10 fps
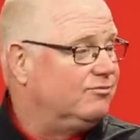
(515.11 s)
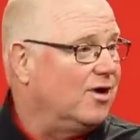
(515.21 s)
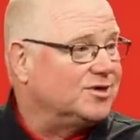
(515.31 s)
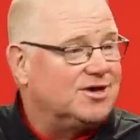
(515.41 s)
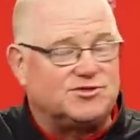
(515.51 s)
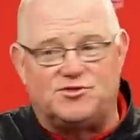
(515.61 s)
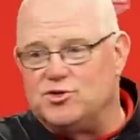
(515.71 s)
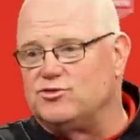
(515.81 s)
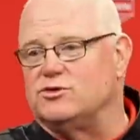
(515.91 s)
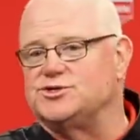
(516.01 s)
relatives'
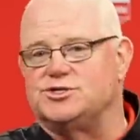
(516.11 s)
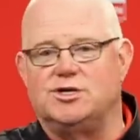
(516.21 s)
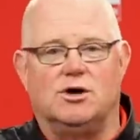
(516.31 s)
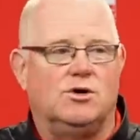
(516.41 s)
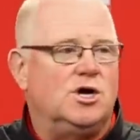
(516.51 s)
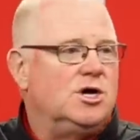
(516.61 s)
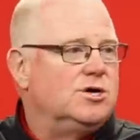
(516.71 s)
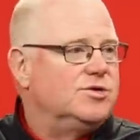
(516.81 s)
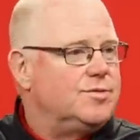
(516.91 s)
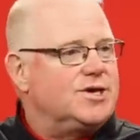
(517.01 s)
funerals. You know,
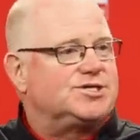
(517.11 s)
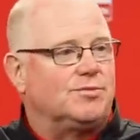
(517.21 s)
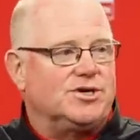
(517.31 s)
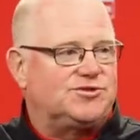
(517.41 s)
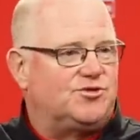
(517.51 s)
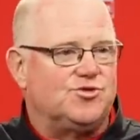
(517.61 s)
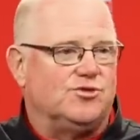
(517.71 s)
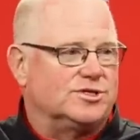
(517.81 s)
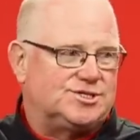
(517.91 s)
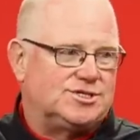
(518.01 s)
when you've been to somebody's
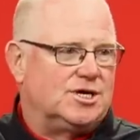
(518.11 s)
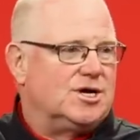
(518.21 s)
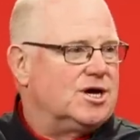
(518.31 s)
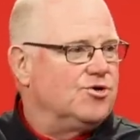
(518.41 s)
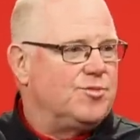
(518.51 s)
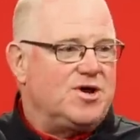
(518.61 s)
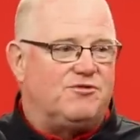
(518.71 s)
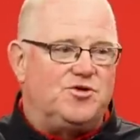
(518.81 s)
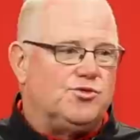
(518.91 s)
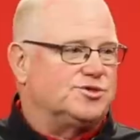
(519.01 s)
funeral, or you've been
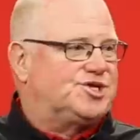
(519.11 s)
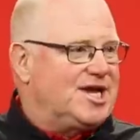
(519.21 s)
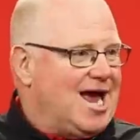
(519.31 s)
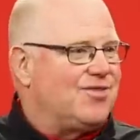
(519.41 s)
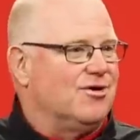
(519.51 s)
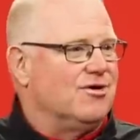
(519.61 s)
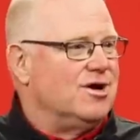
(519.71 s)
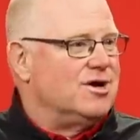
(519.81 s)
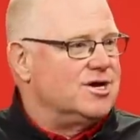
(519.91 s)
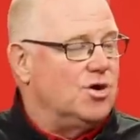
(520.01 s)
to funerals together.
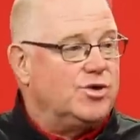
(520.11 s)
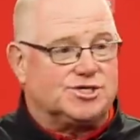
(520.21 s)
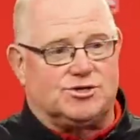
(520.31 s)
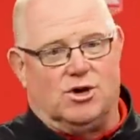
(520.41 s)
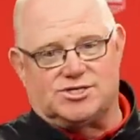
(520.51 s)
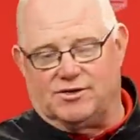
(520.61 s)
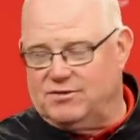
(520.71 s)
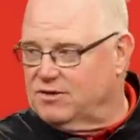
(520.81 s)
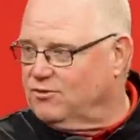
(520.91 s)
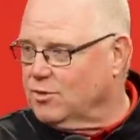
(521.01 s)
You know, we just lost a
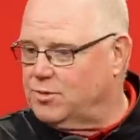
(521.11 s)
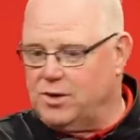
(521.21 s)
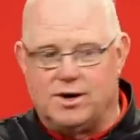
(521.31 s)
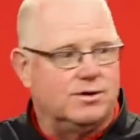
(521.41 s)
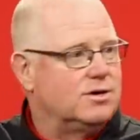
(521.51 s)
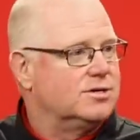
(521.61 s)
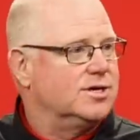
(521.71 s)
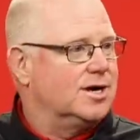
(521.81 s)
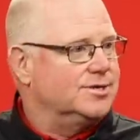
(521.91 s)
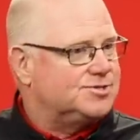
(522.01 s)
former player
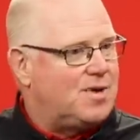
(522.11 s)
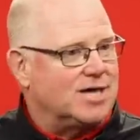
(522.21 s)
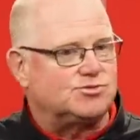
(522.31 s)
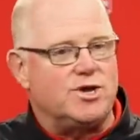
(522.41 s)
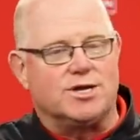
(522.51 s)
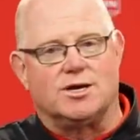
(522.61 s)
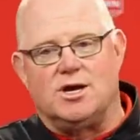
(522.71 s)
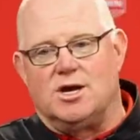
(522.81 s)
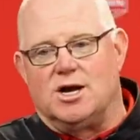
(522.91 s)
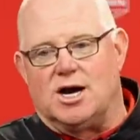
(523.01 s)
this past week,
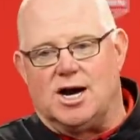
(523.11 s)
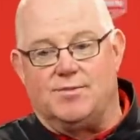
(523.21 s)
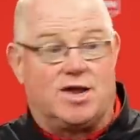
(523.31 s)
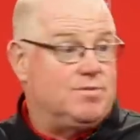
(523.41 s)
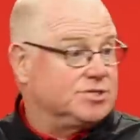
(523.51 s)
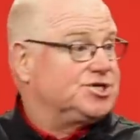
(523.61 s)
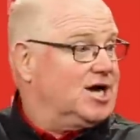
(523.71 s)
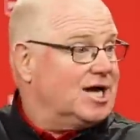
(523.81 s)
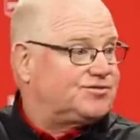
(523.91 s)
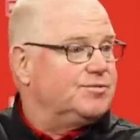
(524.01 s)
and a bunch of
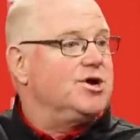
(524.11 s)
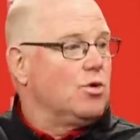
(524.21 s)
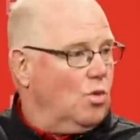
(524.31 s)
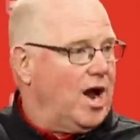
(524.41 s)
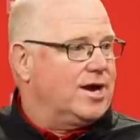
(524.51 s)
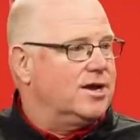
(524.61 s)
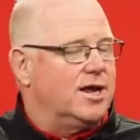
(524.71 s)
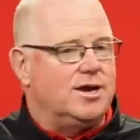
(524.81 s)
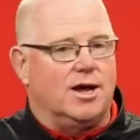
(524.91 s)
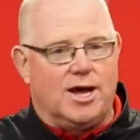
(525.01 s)
guys from here went.
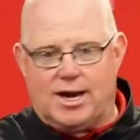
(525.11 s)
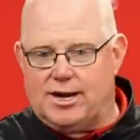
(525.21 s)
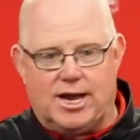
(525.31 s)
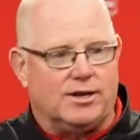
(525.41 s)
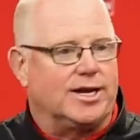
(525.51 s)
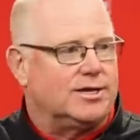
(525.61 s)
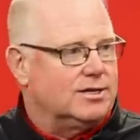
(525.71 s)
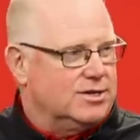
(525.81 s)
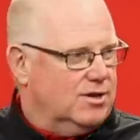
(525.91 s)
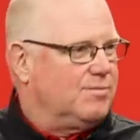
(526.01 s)
And like,
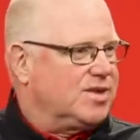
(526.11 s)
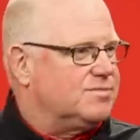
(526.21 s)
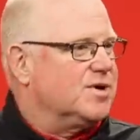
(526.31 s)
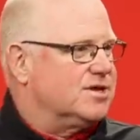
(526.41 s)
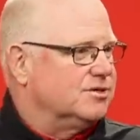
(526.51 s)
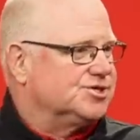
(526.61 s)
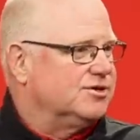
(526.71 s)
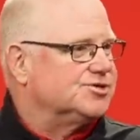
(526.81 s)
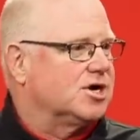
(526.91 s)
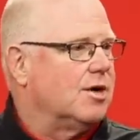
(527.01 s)
but there's
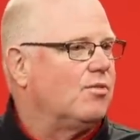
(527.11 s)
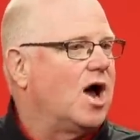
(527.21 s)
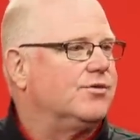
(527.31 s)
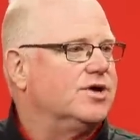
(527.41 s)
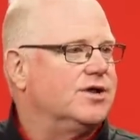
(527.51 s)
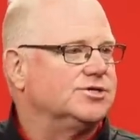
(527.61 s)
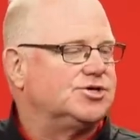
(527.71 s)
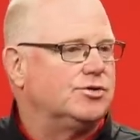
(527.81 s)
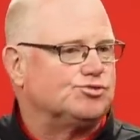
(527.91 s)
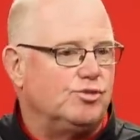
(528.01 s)
a camaraderie there.
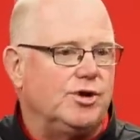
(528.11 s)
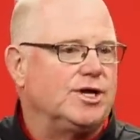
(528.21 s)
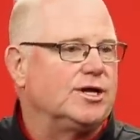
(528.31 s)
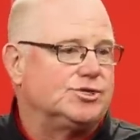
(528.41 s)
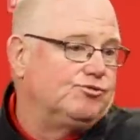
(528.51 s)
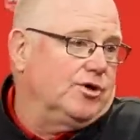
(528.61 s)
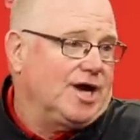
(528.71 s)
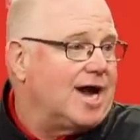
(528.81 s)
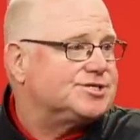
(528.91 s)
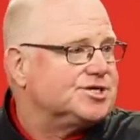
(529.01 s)
So it
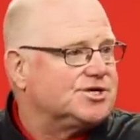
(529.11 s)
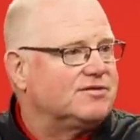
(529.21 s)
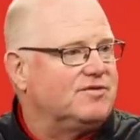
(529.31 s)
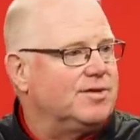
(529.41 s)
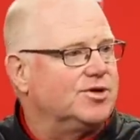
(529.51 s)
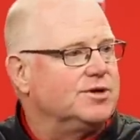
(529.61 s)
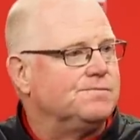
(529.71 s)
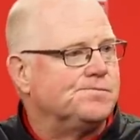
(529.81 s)
really honestly is like family.